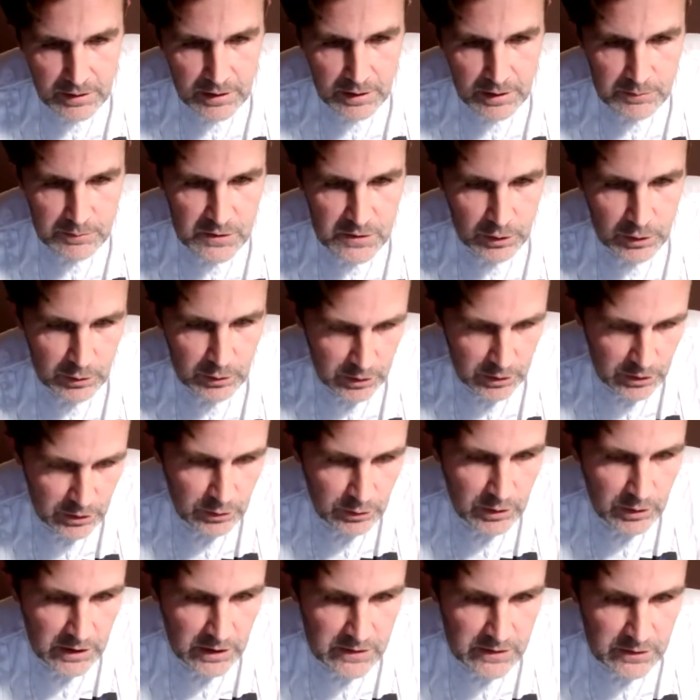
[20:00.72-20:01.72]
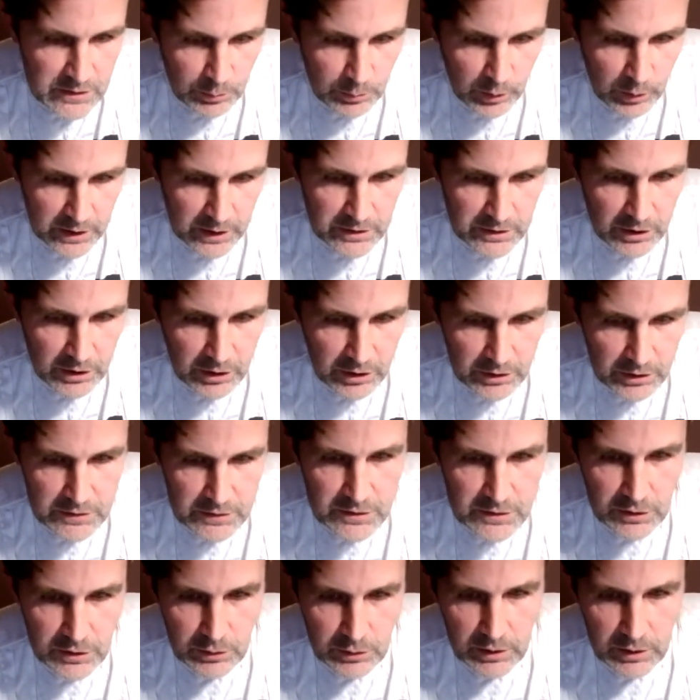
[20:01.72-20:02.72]
So you do need somewhere dark
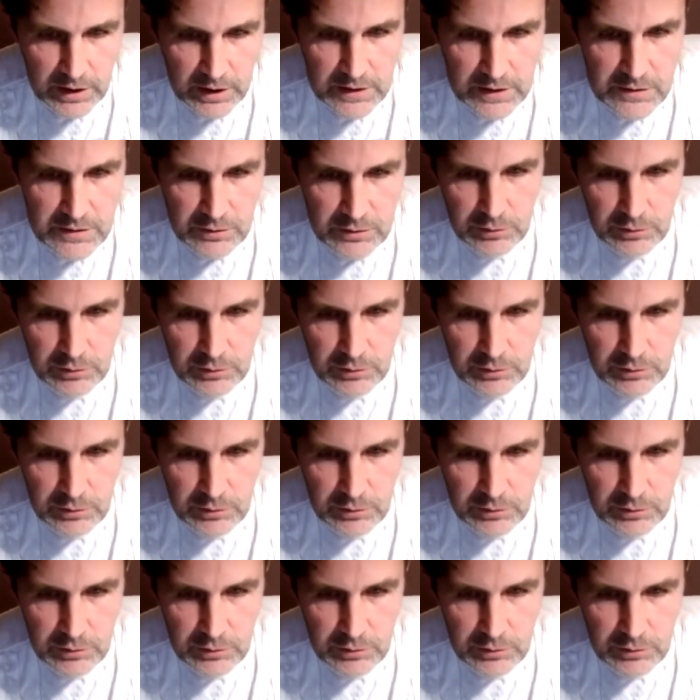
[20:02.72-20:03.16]
to do that,